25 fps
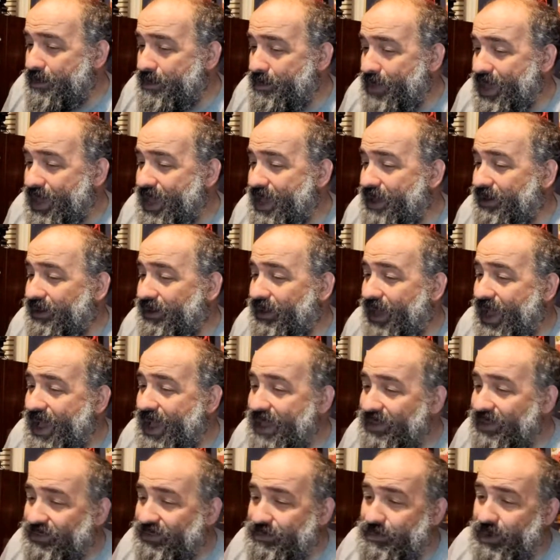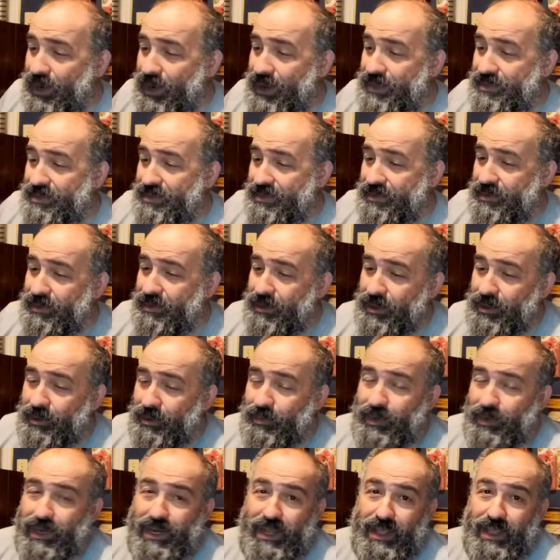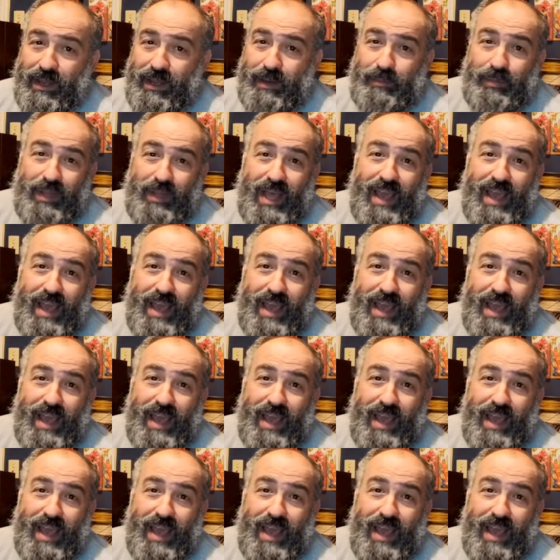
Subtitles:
Man, last month we did